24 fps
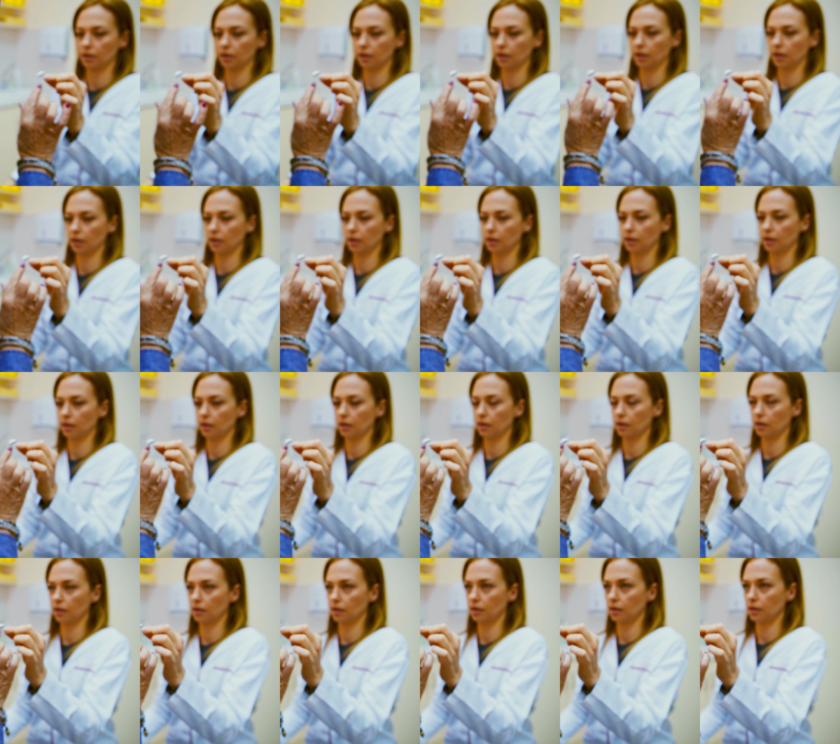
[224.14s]
most
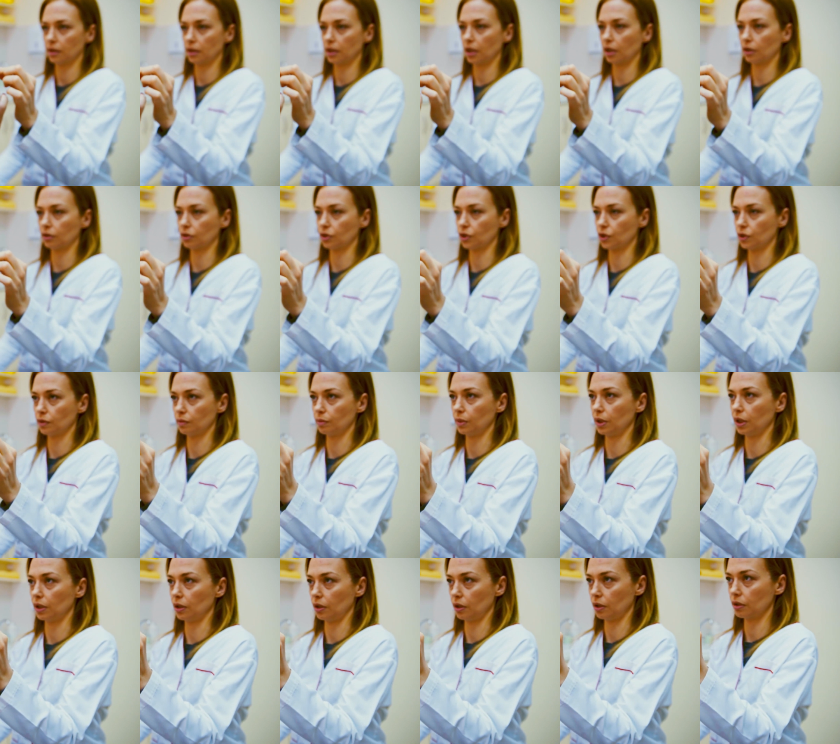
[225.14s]
appropriate for you is a
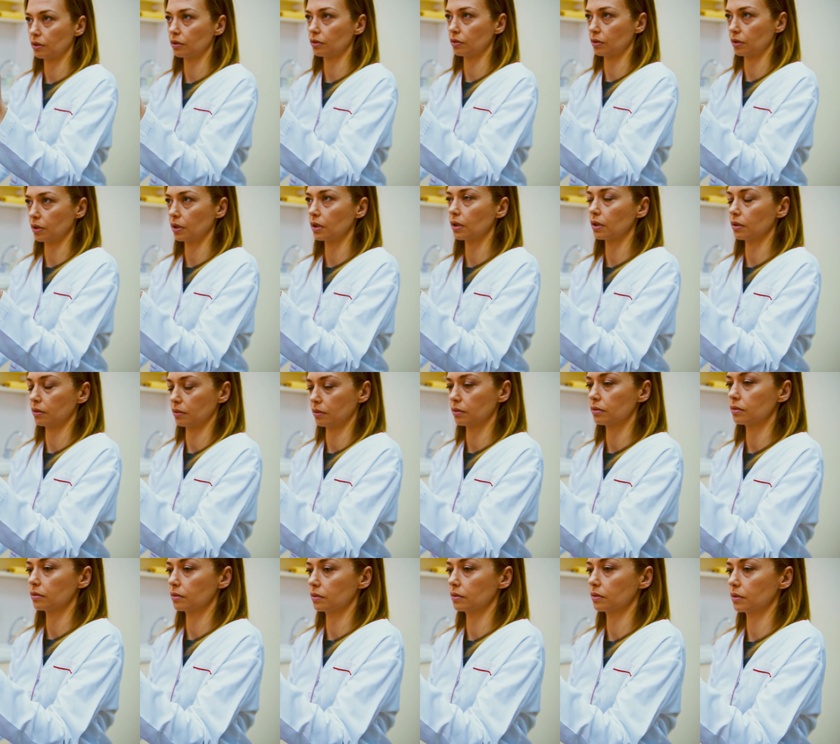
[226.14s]
conversation you
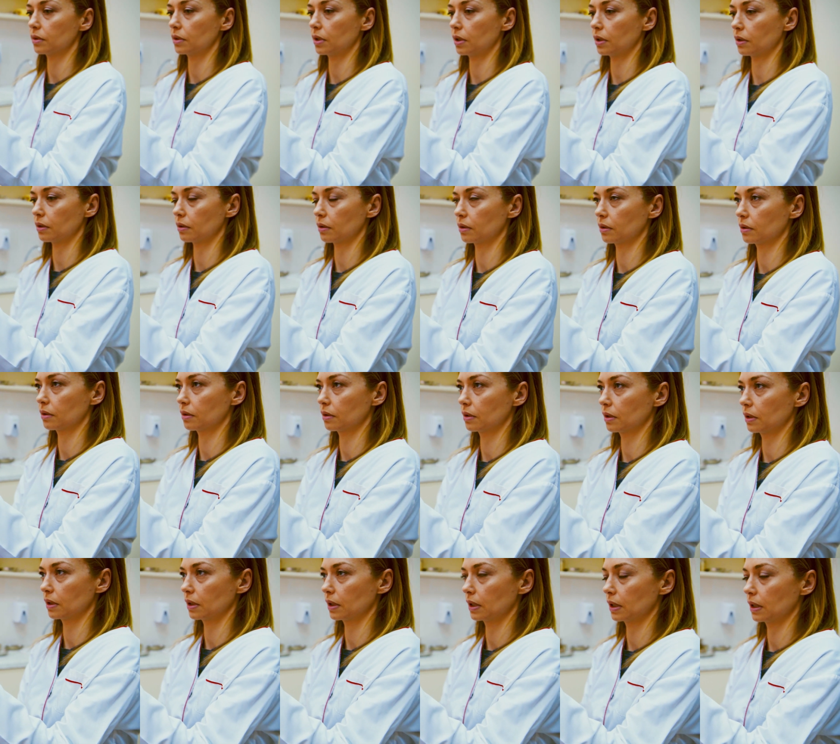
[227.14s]
should have with your
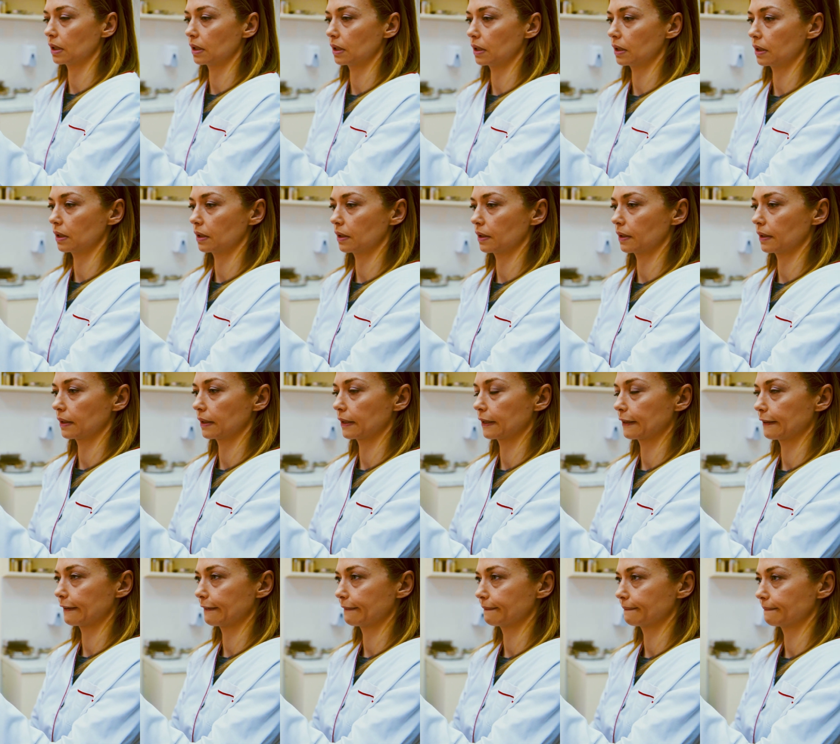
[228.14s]
hearing care
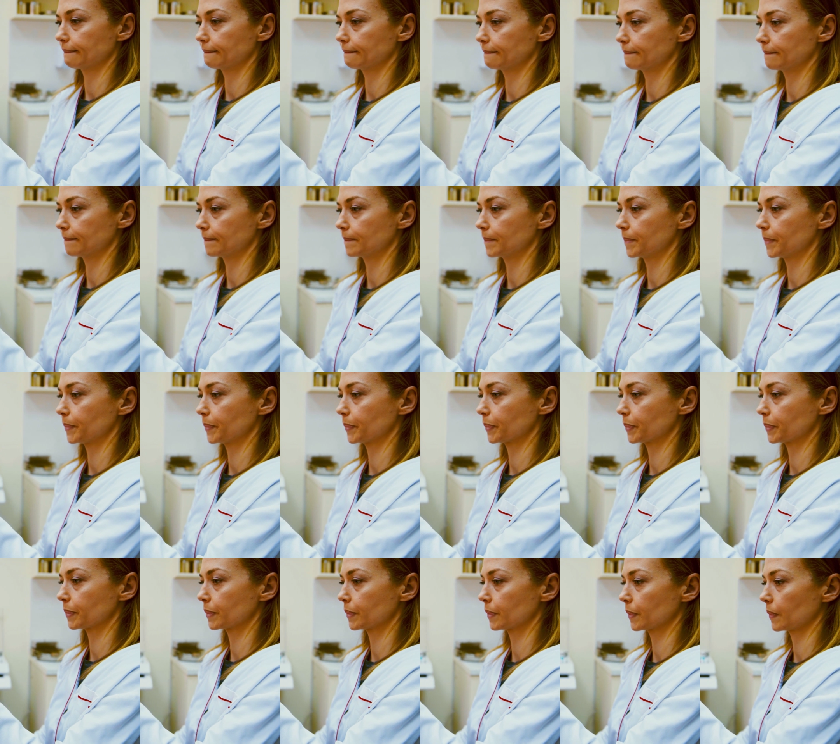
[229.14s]
professional. If you're like the
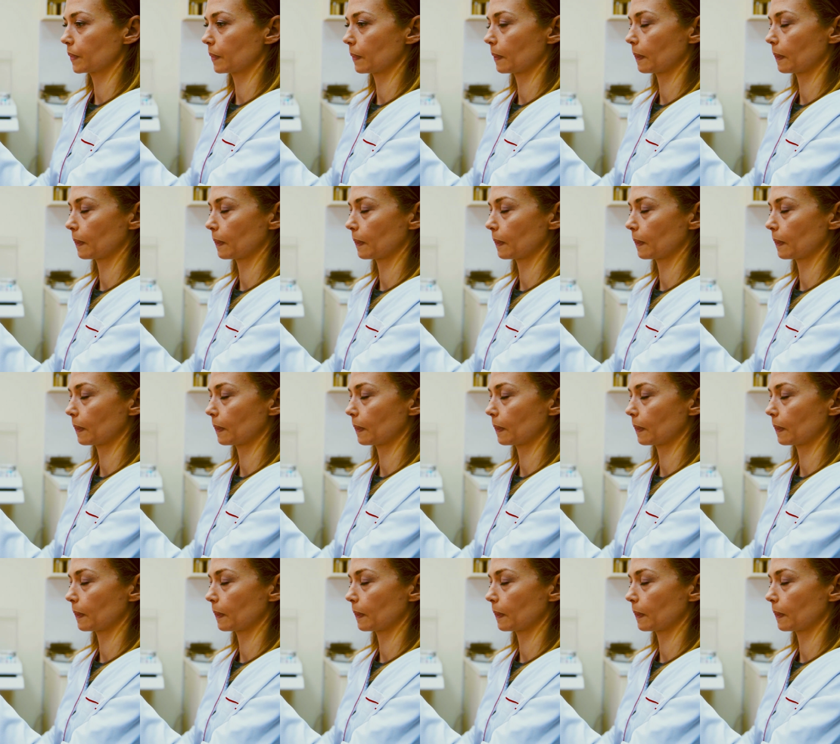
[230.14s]
majority